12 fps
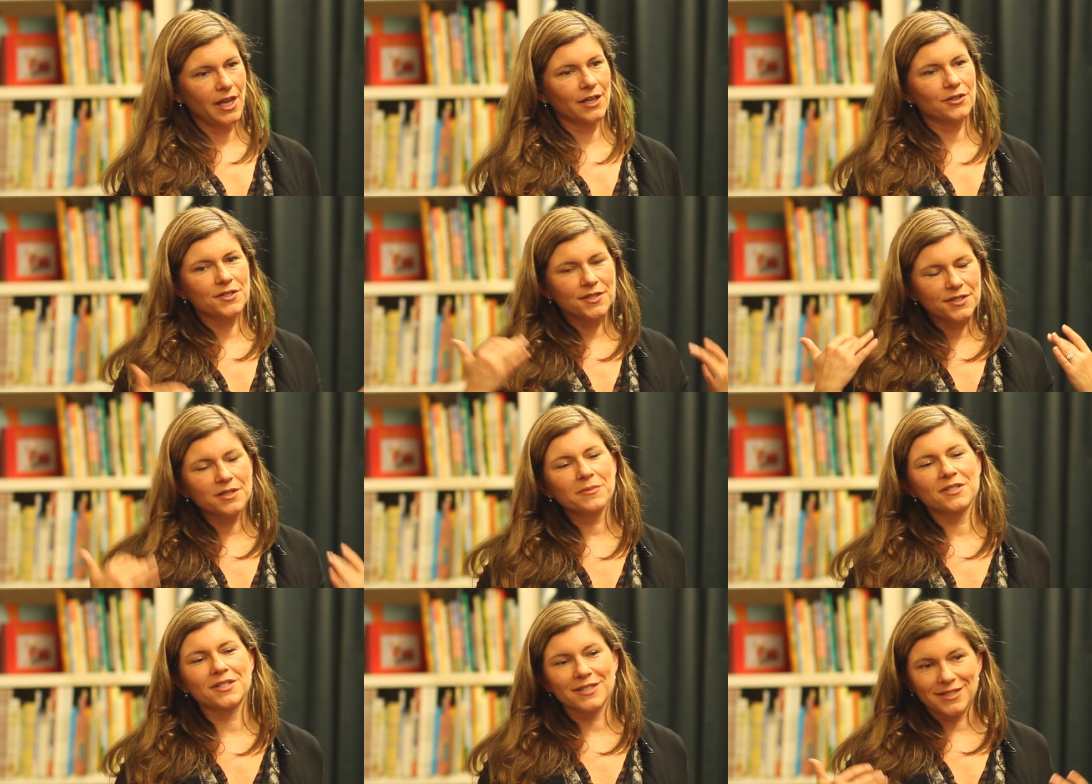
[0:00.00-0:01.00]
And our
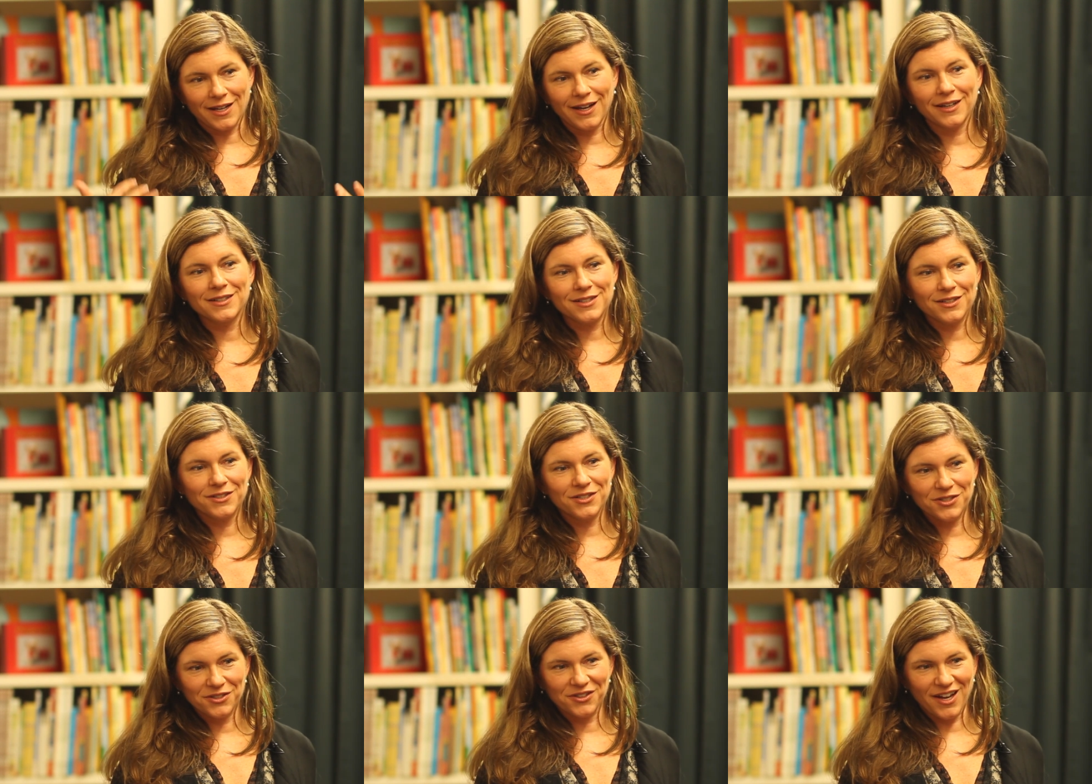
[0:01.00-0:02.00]
system is designed
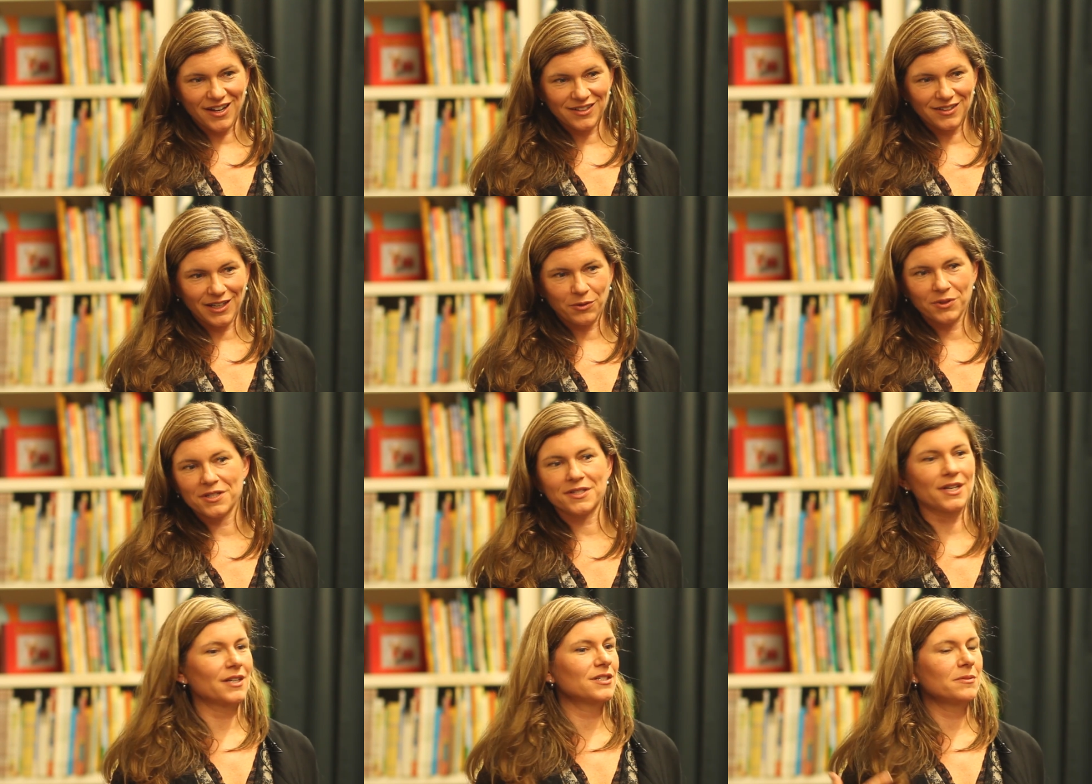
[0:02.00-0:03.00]
to do that. Like, we're
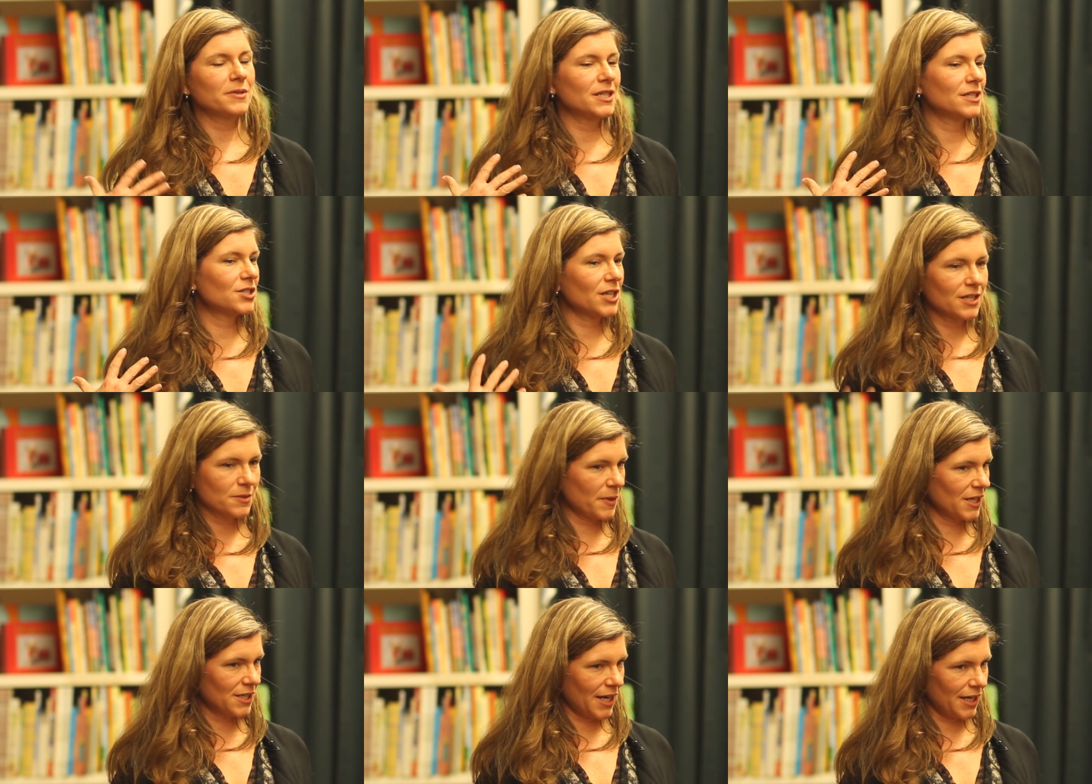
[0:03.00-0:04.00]
designed to be chased
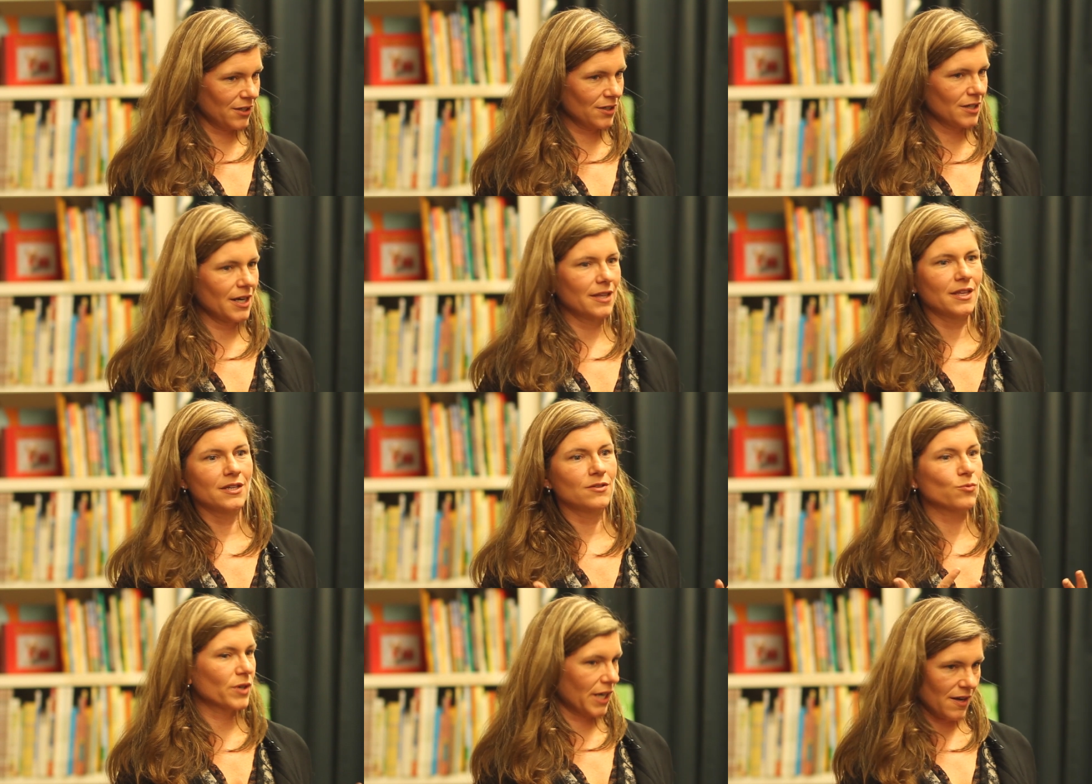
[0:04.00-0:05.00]
by a tiger and
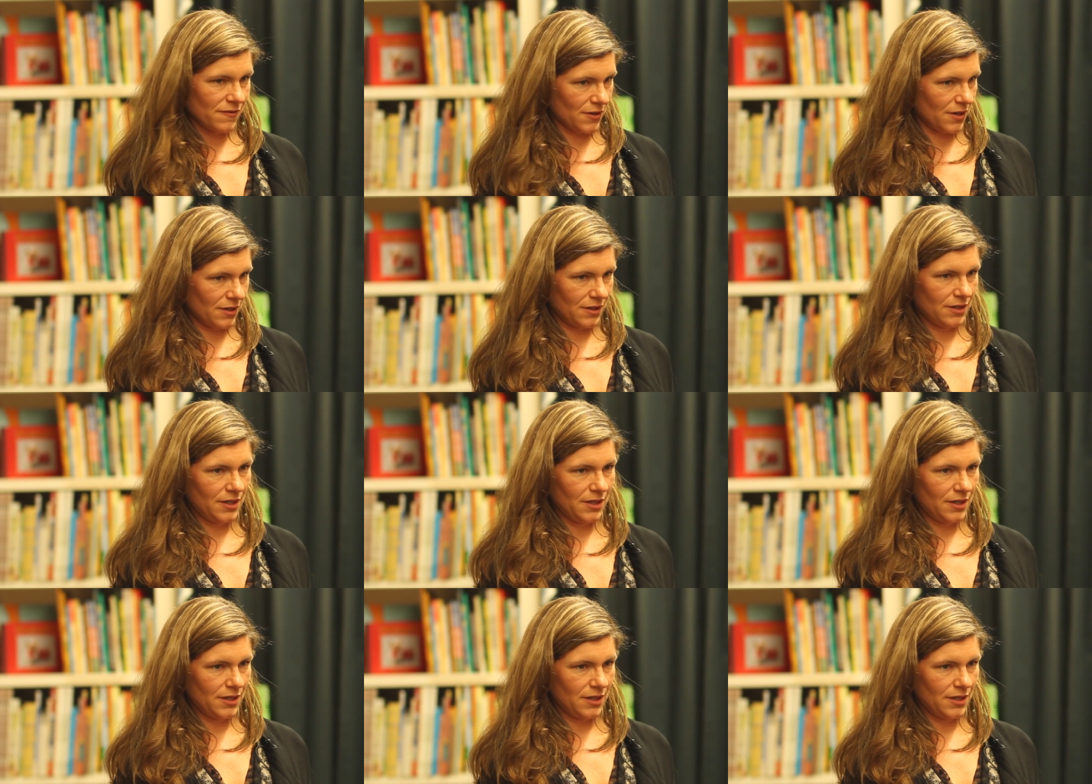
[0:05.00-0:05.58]
then recover.